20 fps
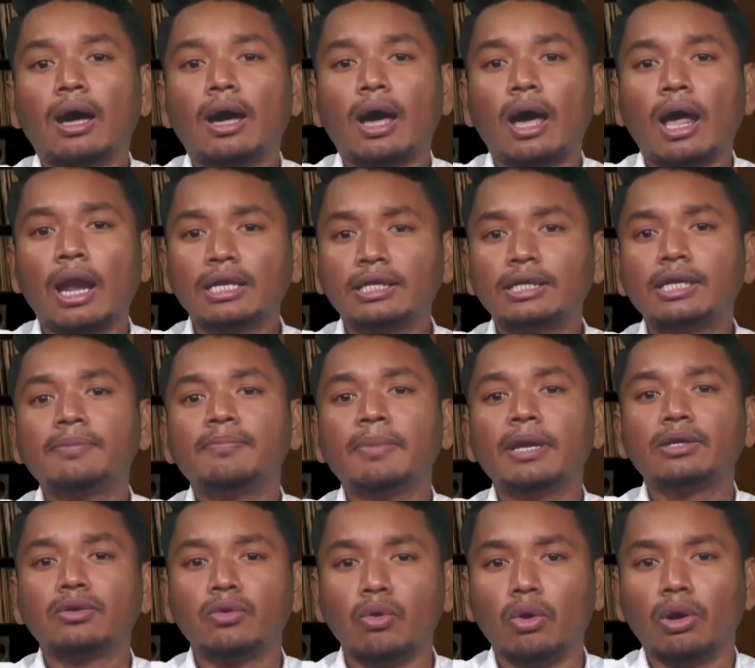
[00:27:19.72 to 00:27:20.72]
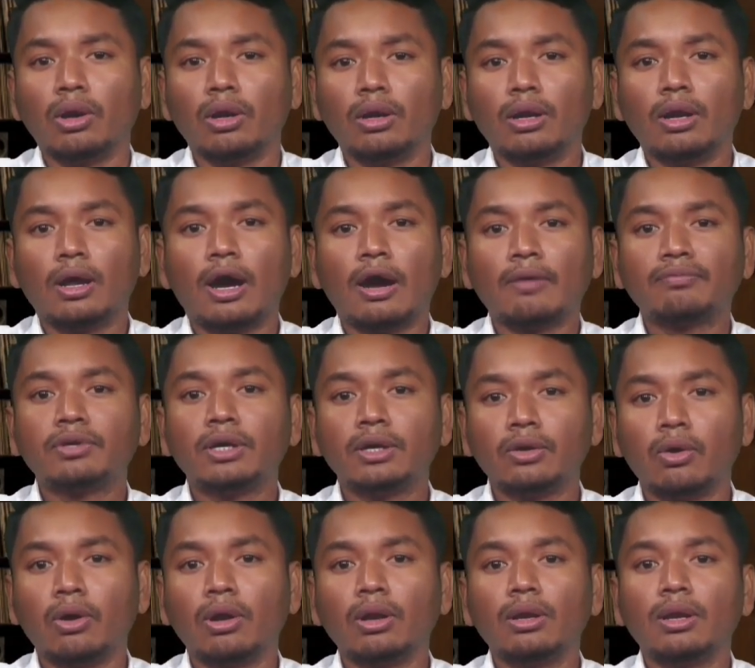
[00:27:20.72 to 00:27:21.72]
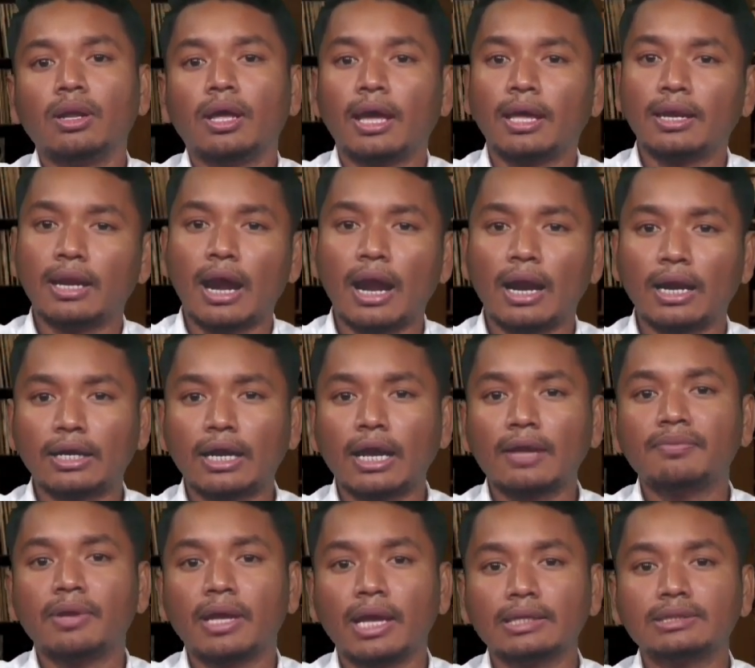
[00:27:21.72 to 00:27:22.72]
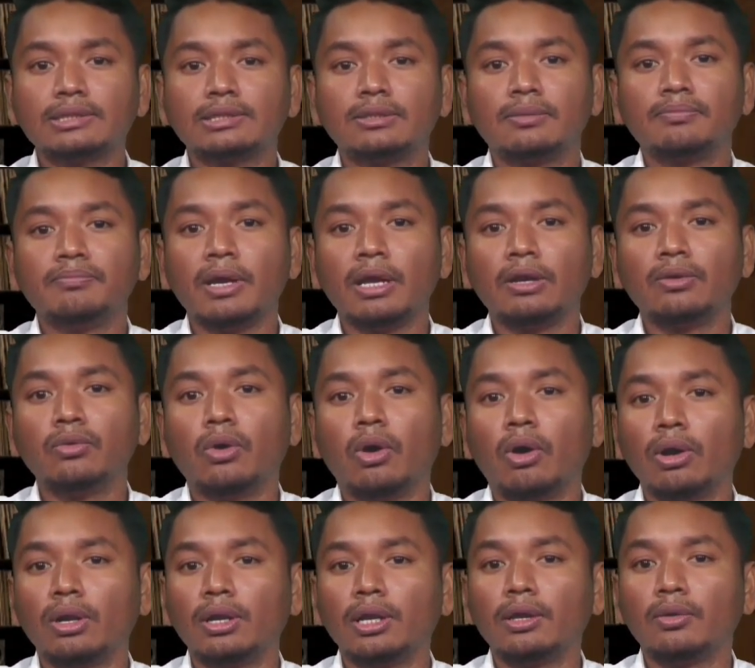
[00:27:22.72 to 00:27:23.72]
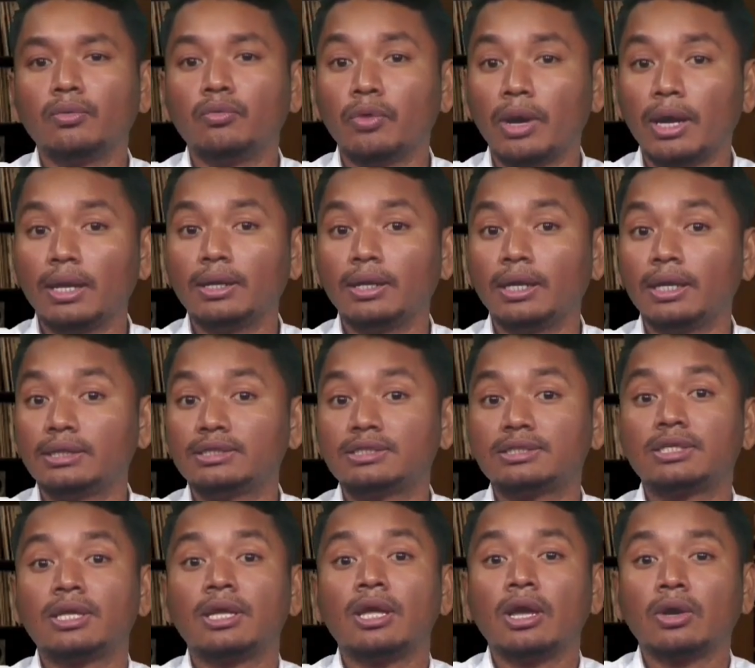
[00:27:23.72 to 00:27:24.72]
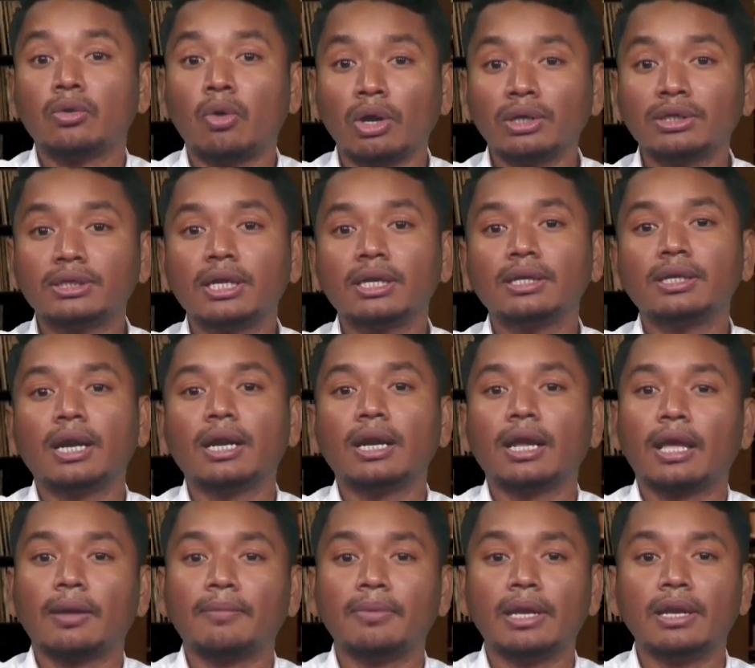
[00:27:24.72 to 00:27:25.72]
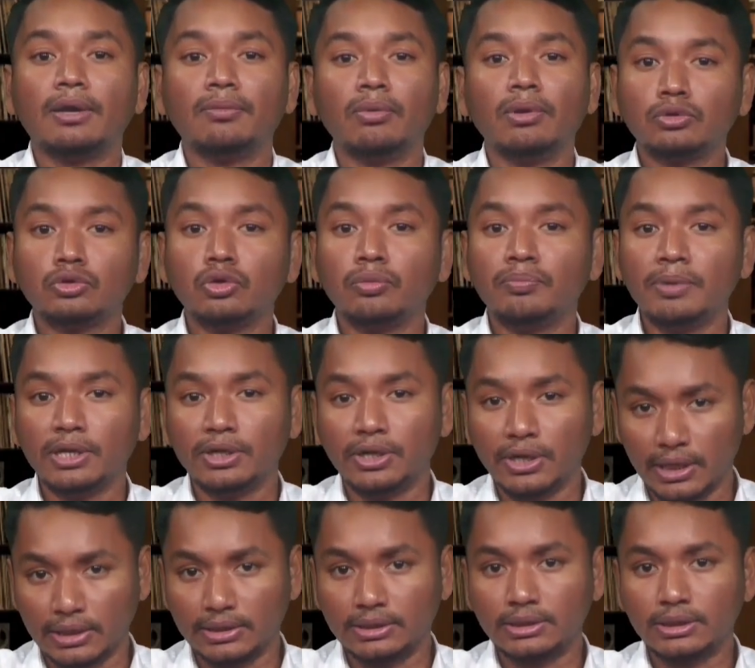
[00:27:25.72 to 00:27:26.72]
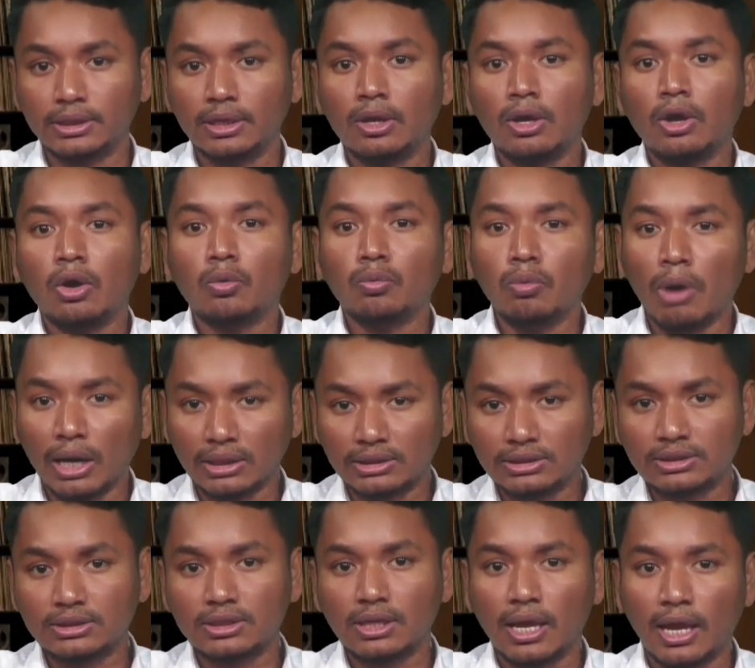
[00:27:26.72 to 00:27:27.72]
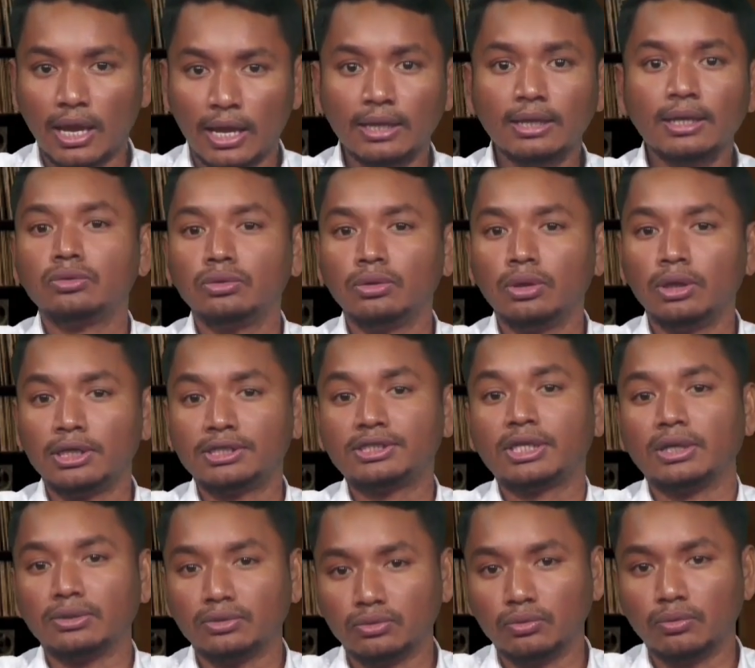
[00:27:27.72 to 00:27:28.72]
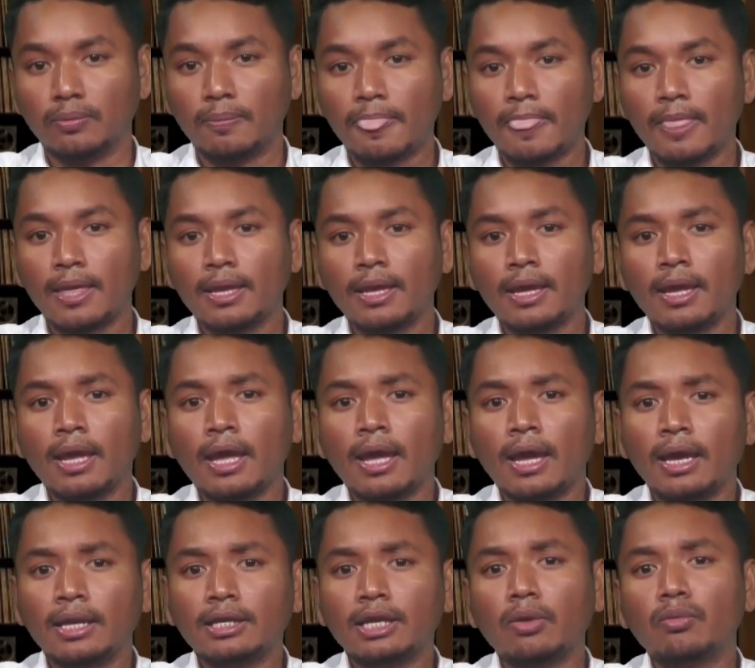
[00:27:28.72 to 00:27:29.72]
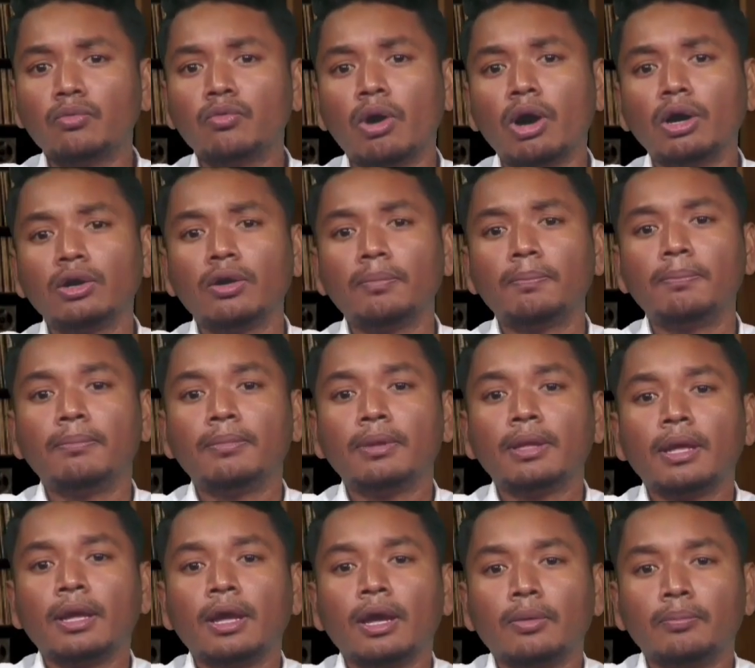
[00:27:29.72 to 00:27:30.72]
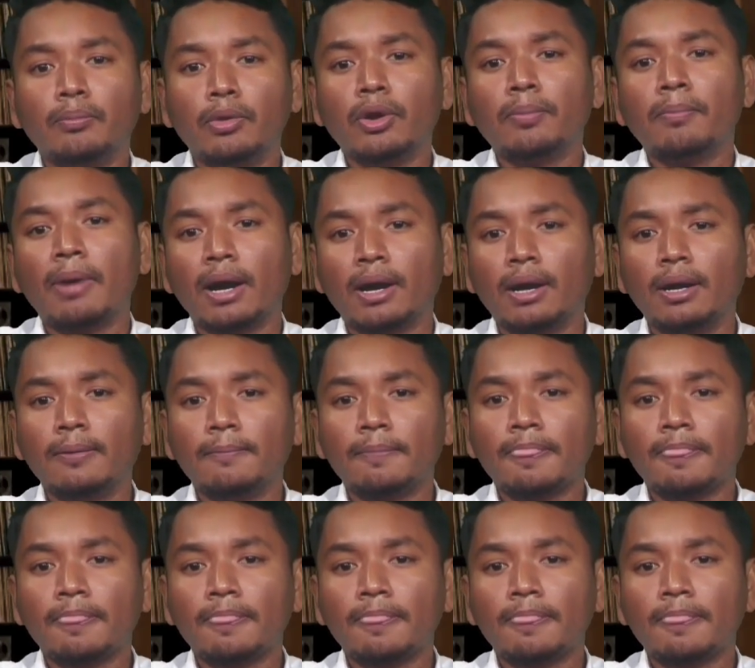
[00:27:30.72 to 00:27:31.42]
ultimate goal. After all, an archive has value only when its content are available to be read, watched, and listened to. In the word of Bremer,